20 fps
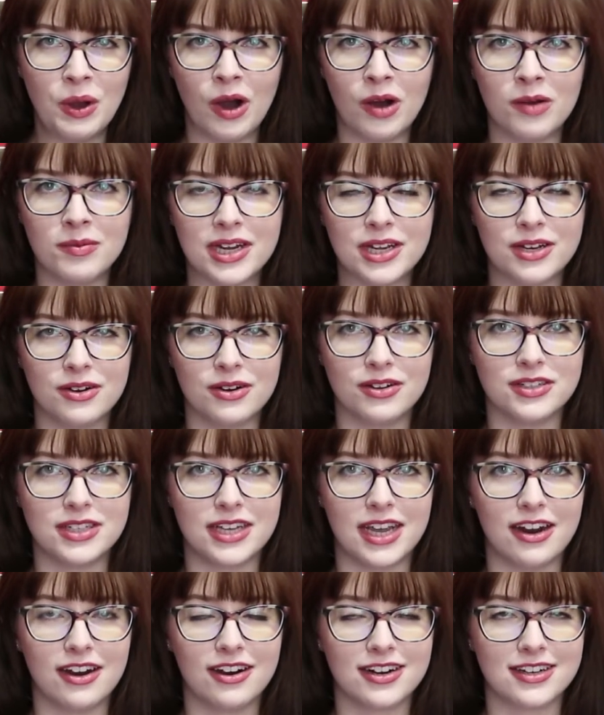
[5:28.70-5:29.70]
all my old
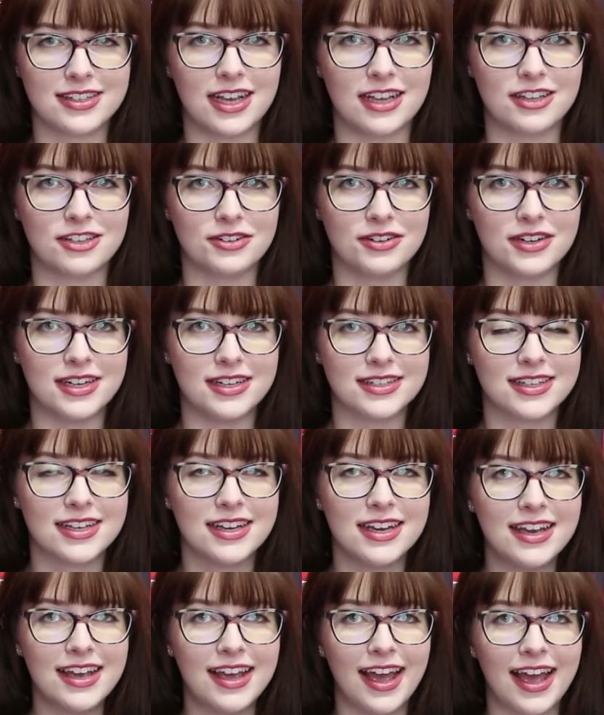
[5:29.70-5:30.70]
hair accessories
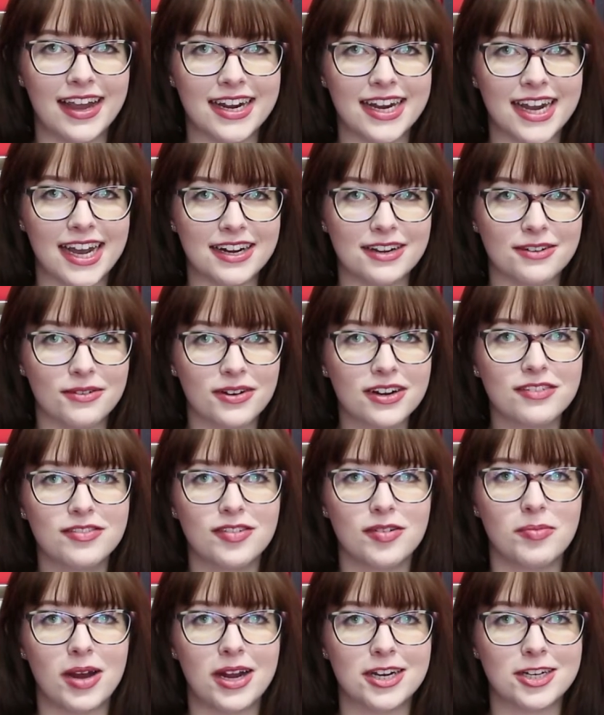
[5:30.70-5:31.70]
and getting rid of
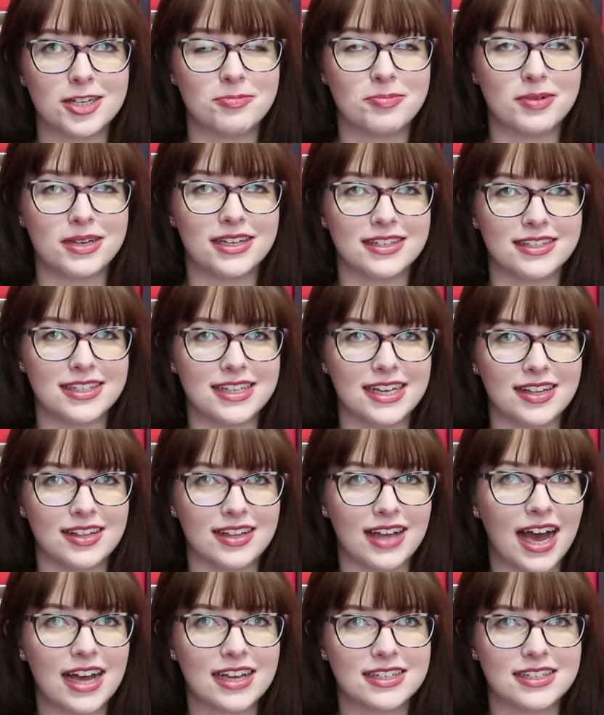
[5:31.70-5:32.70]
a bunch because the
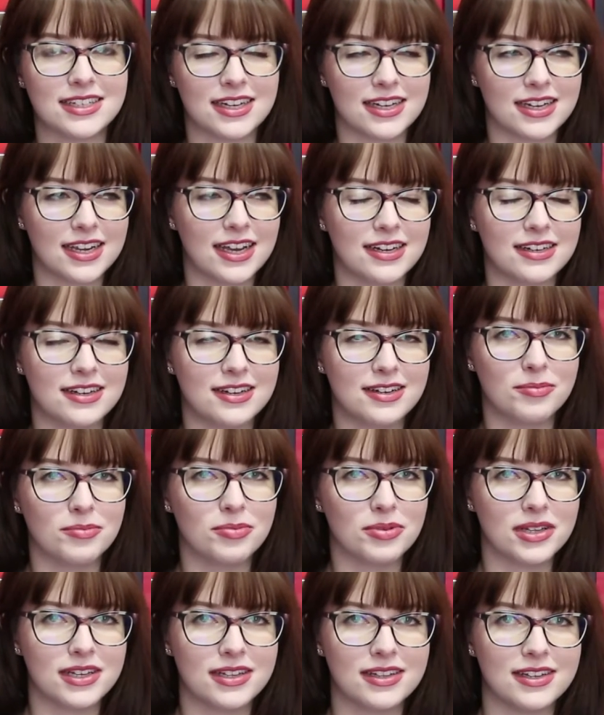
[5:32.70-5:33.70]
elastic had
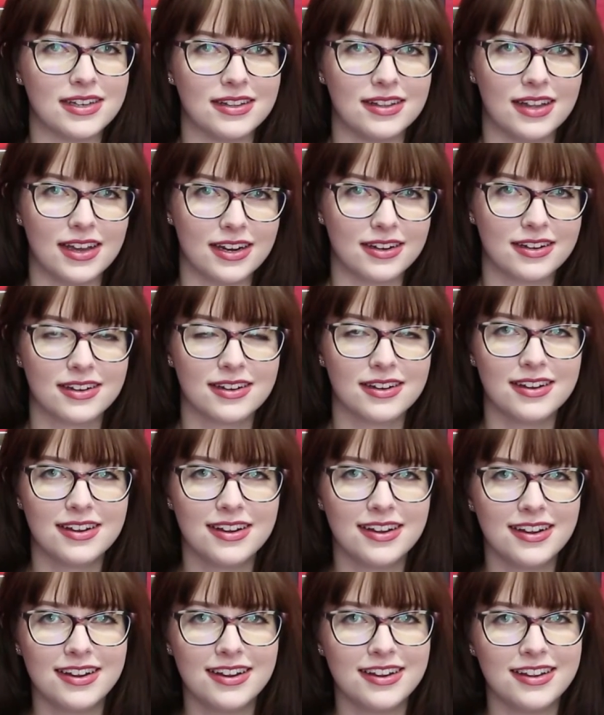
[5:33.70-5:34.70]
completely like,
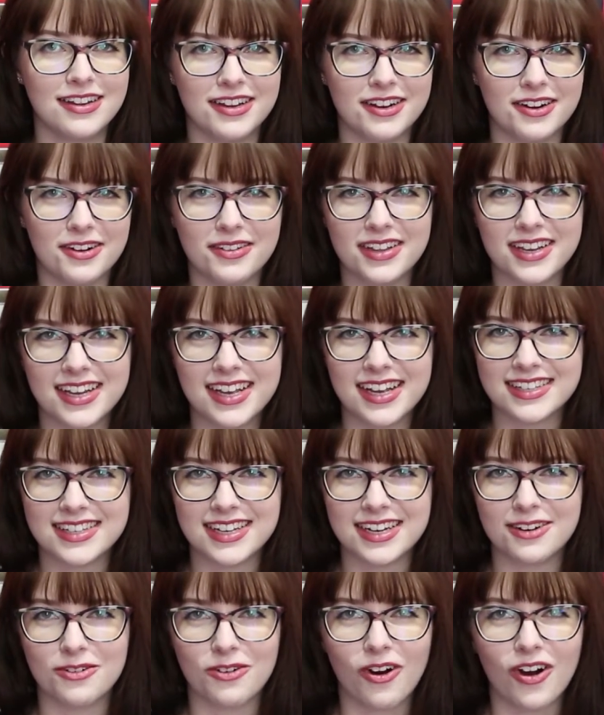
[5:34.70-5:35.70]
you know, it gets
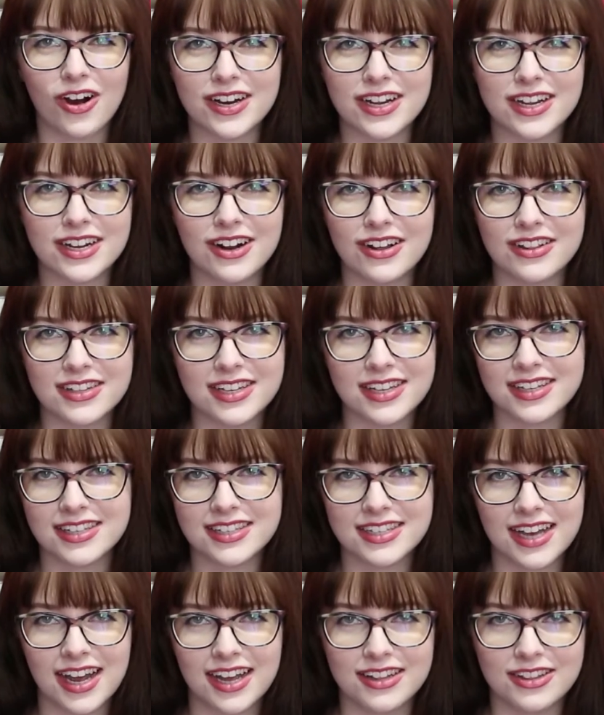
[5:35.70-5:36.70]
like rotted on the
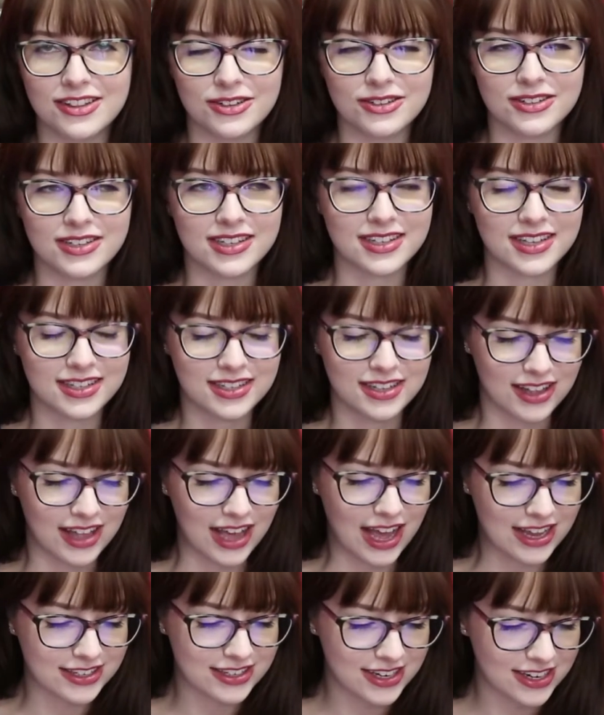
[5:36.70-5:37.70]
inside, loses its
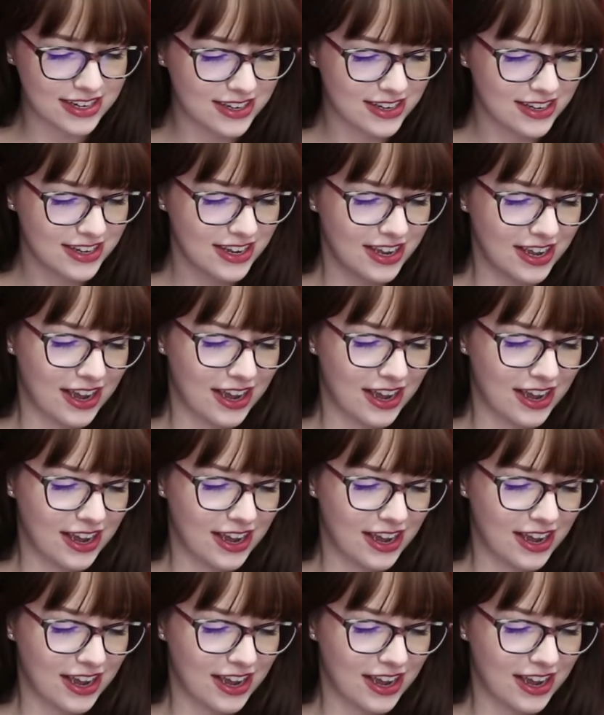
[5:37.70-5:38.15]
elastic.